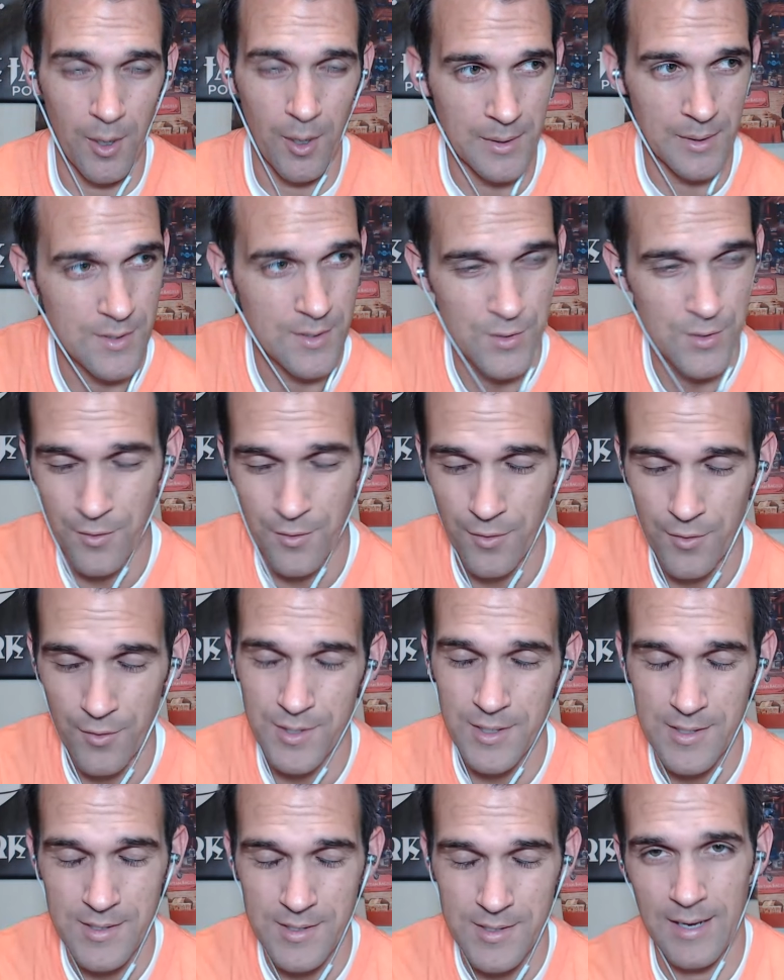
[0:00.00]
I mean, these
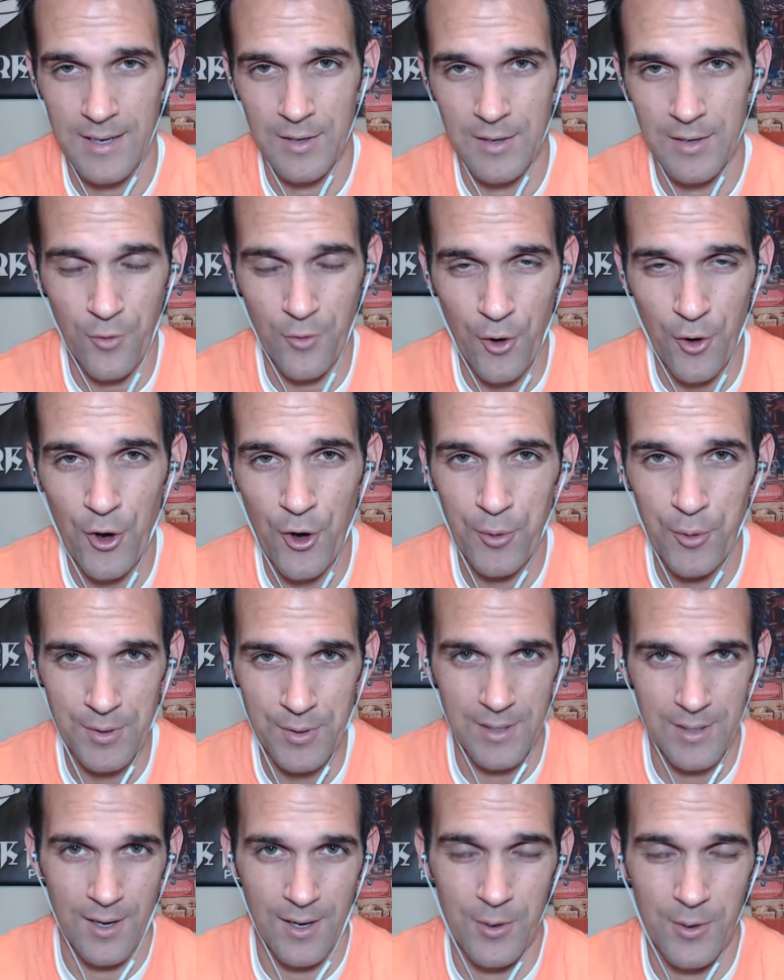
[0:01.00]
universities taking over $100
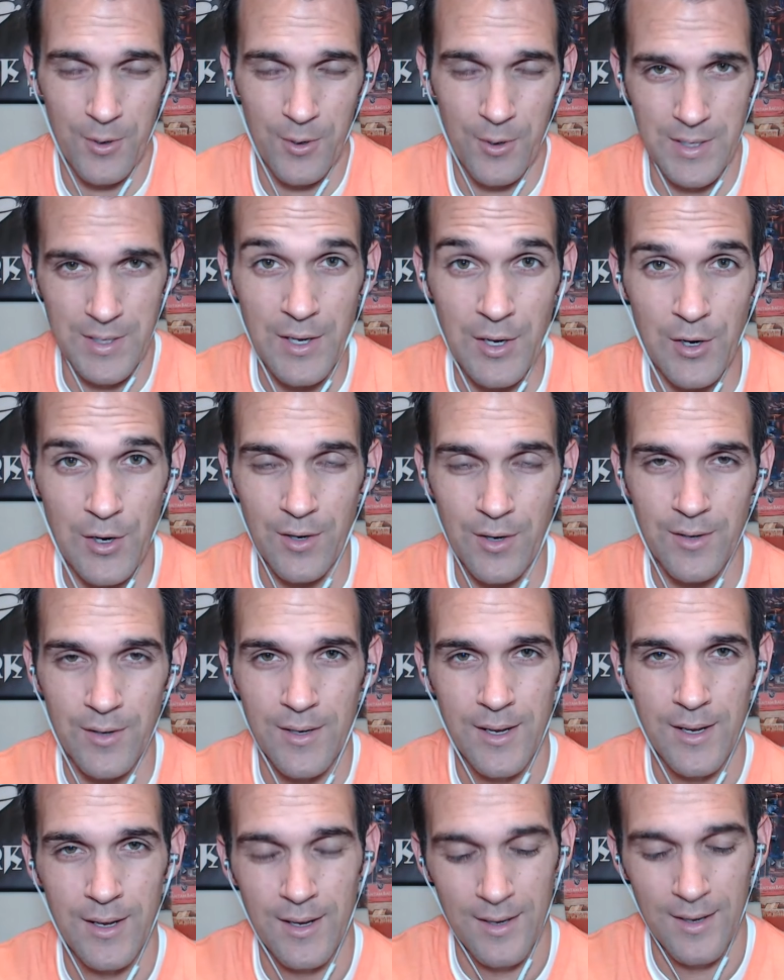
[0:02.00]
million a year.
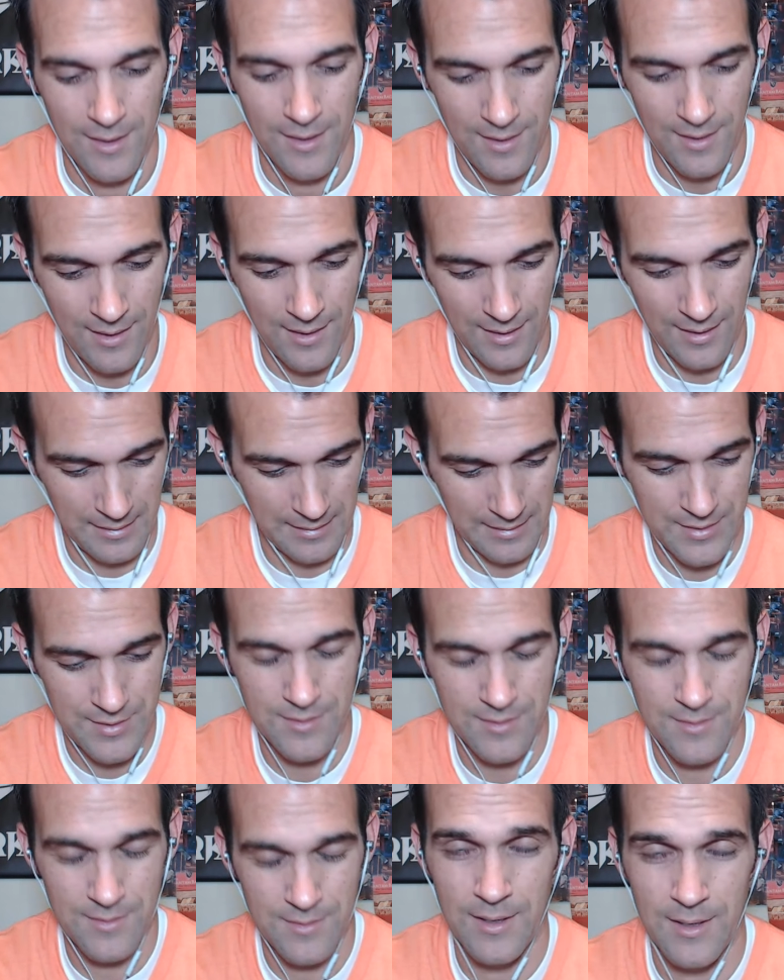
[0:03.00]

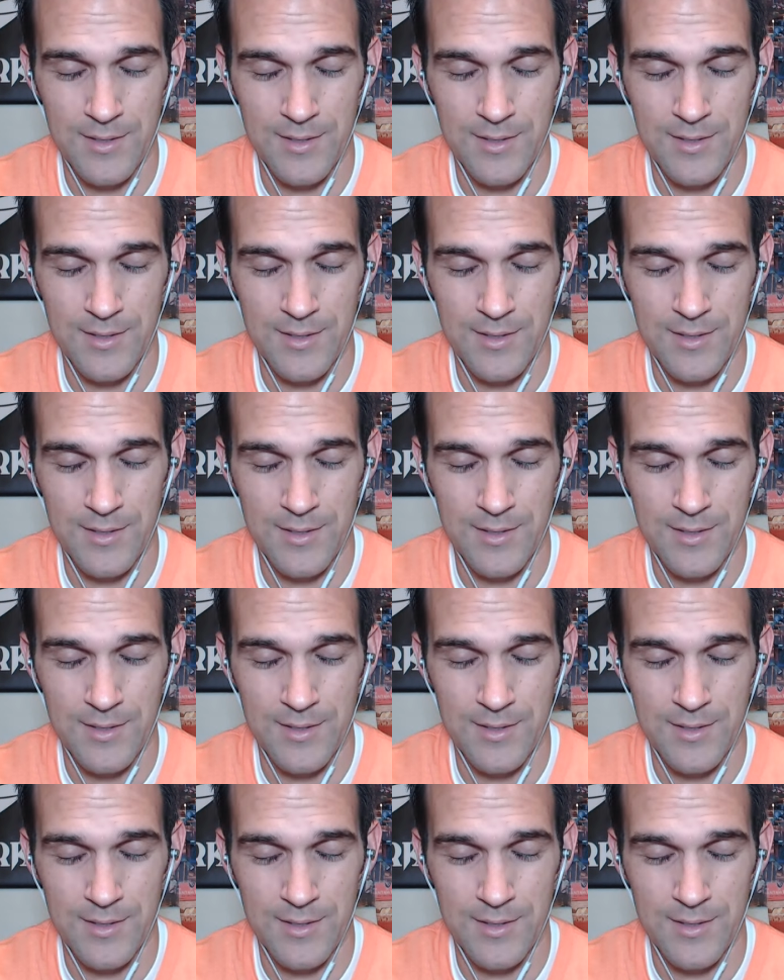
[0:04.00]
It's